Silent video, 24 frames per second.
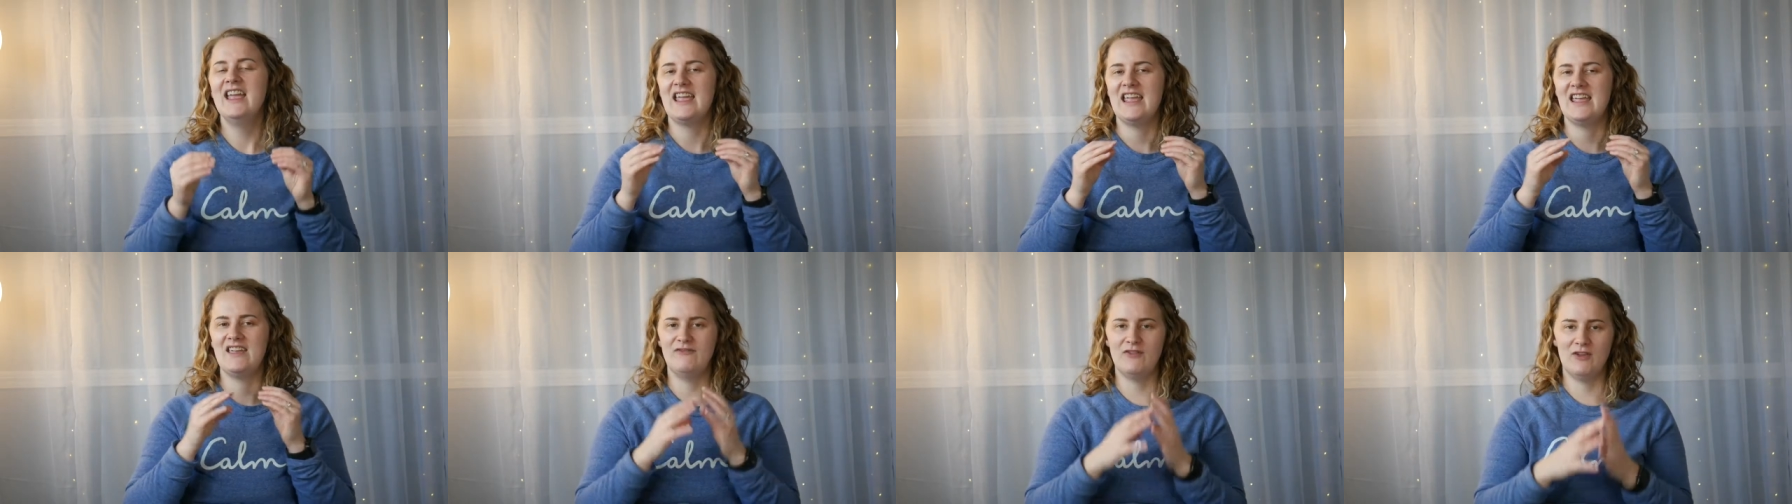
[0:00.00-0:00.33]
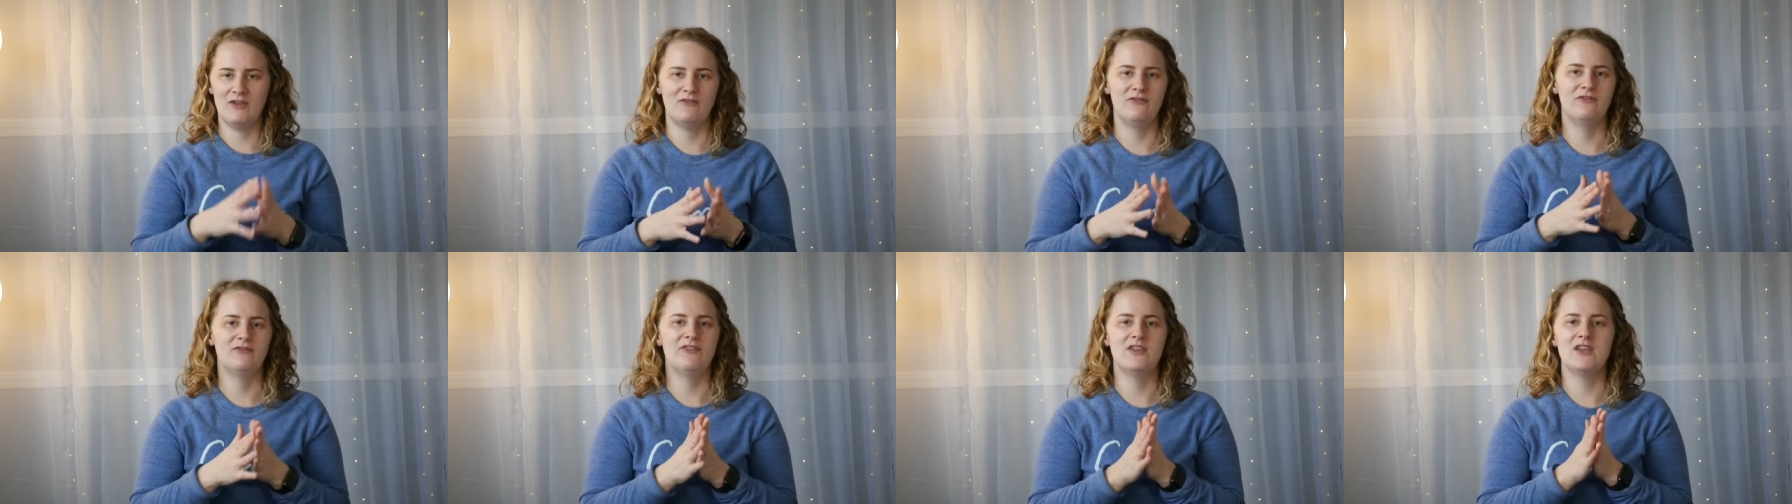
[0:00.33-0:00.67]
if
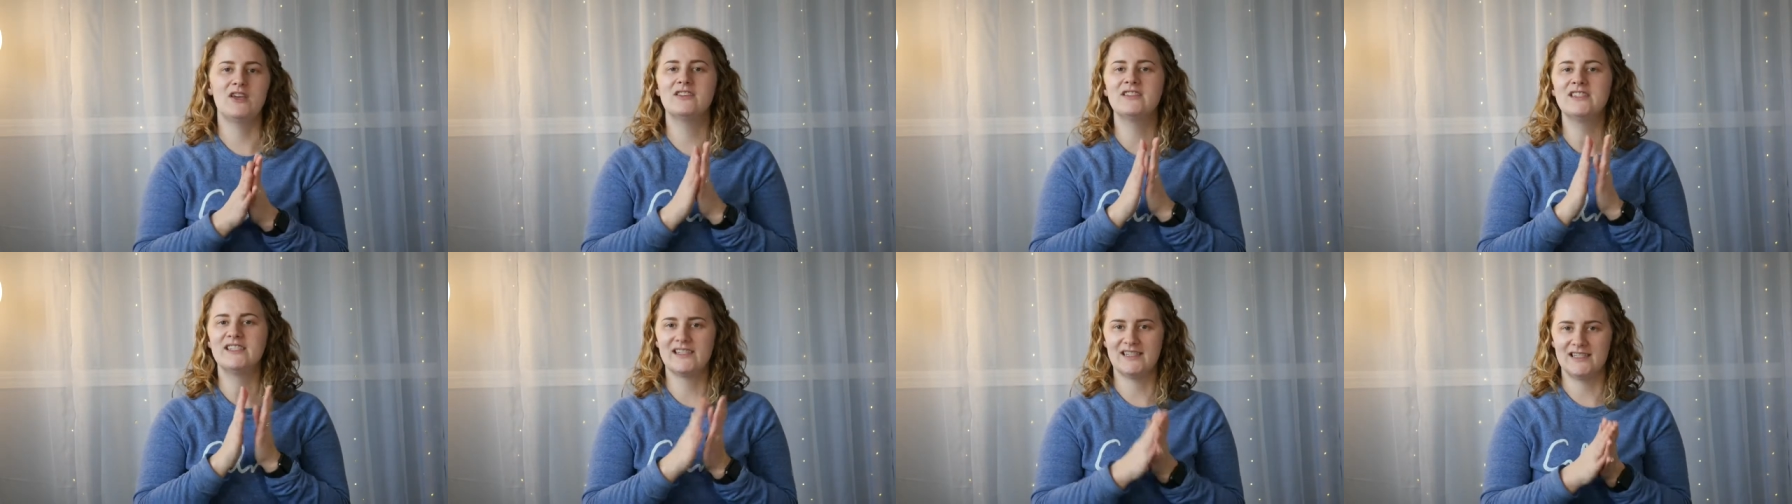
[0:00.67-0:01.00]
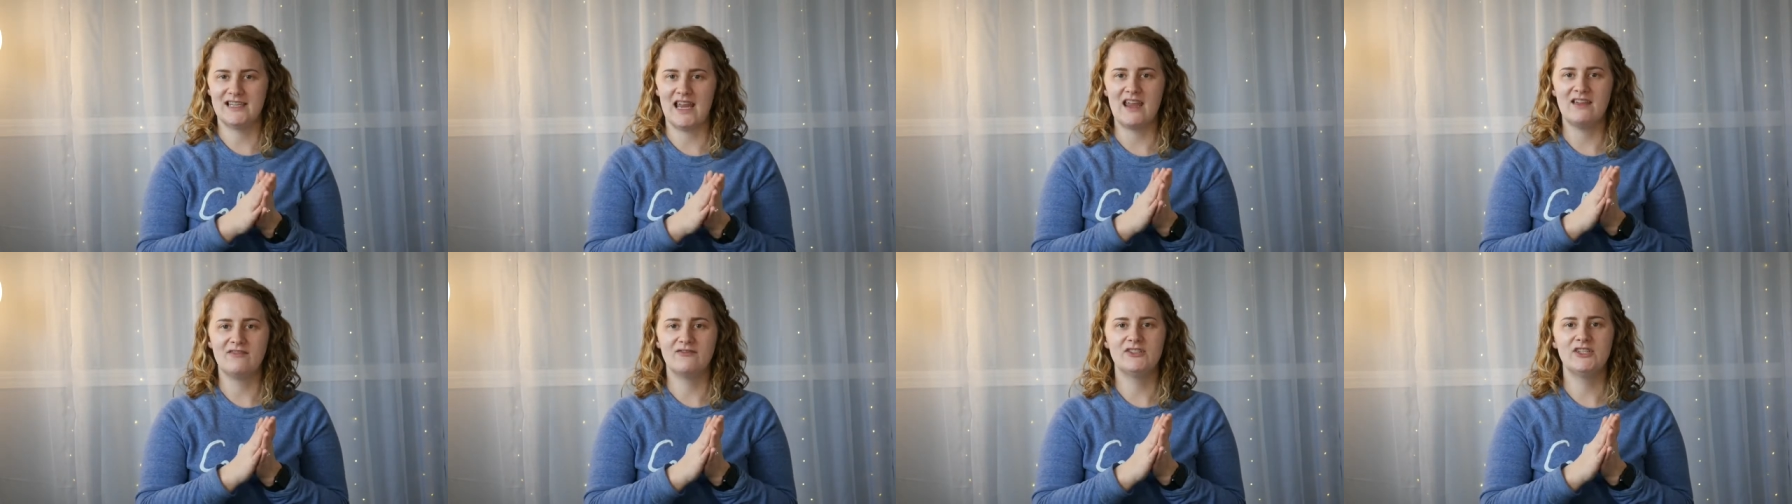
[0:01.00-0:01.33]
it feels
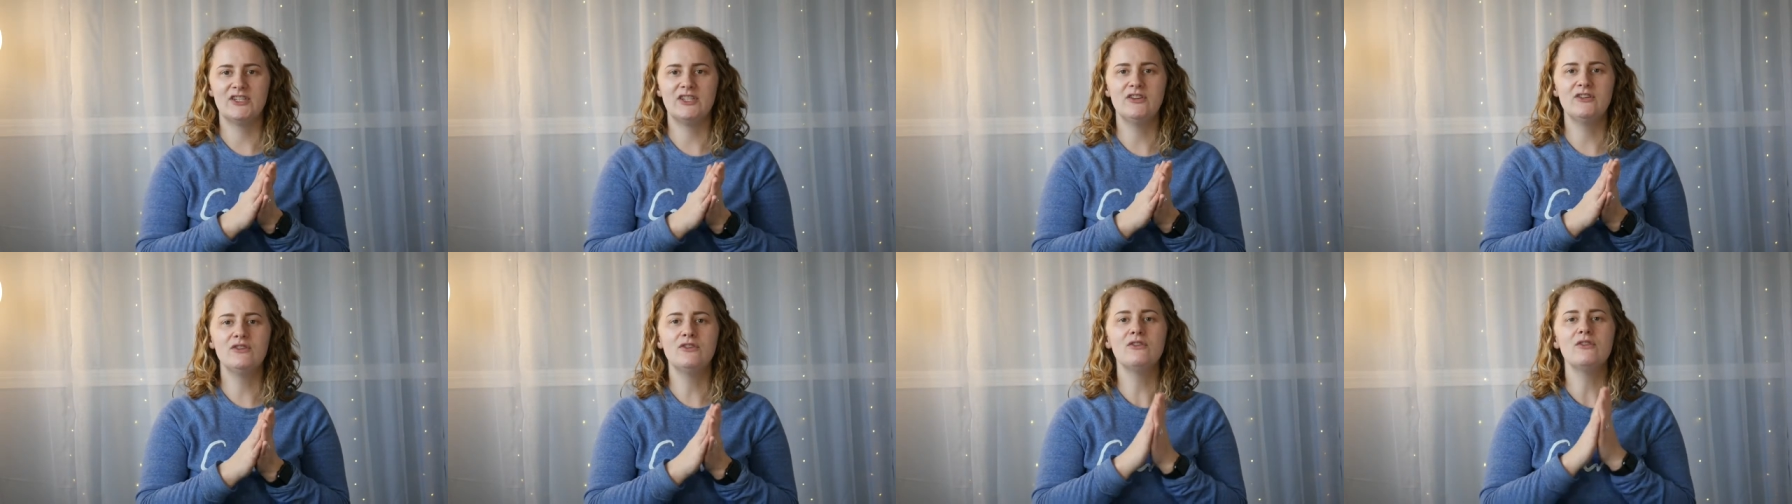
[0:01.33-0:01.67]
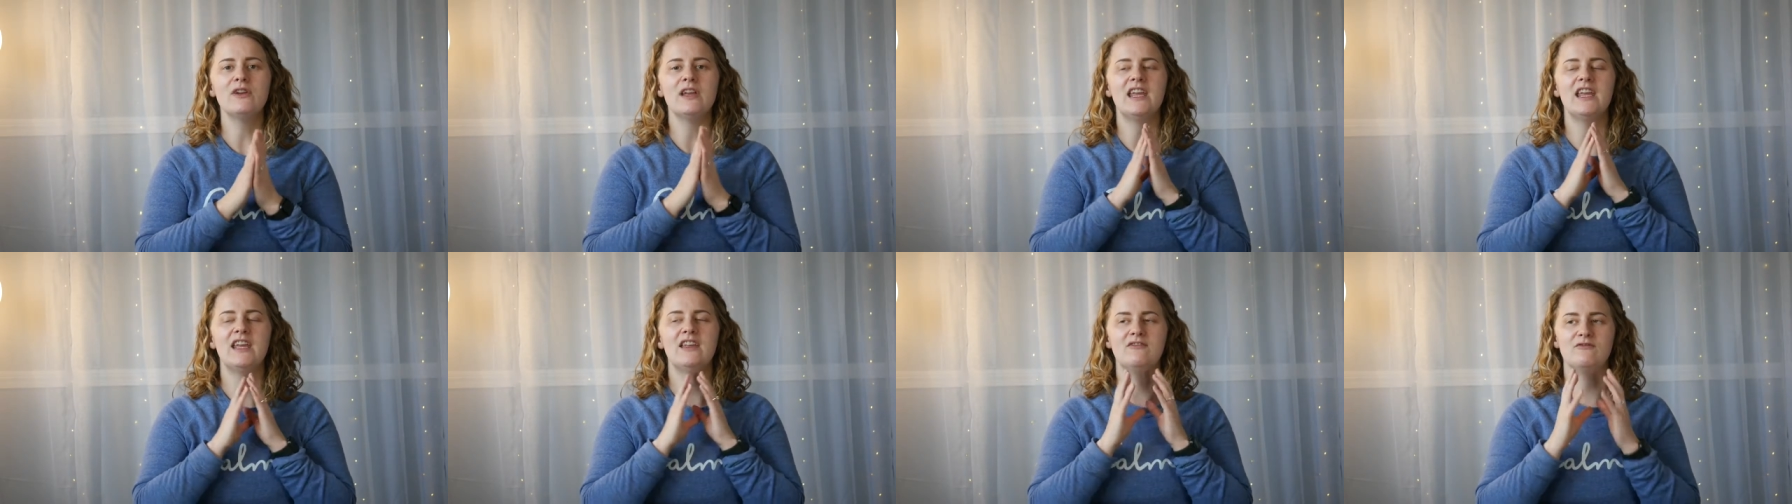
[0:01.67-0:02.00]
safe to you,
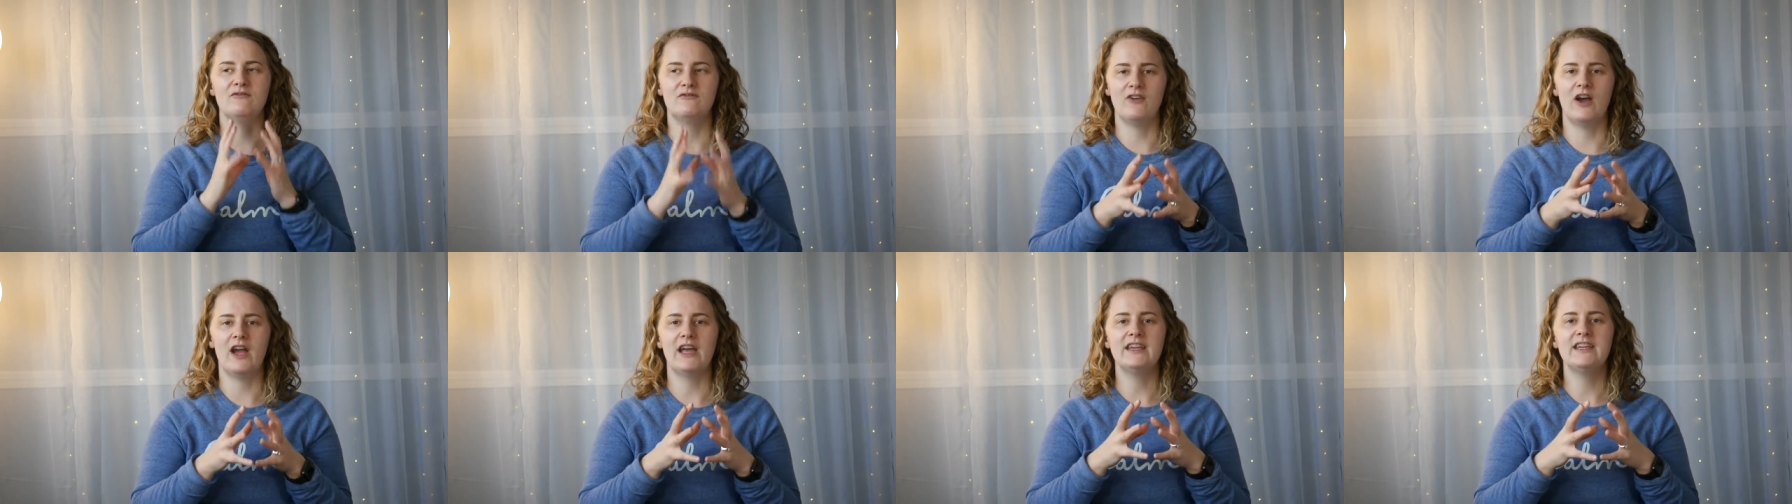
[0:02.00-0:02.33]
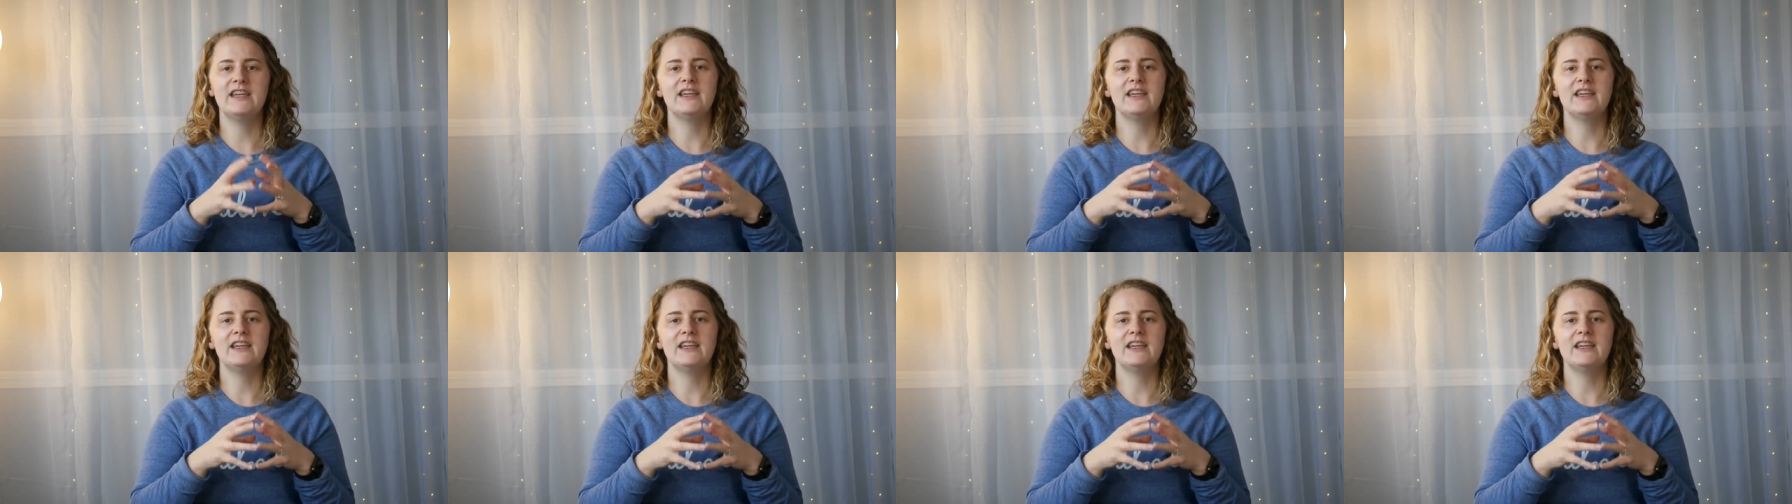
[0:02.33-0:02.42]
invite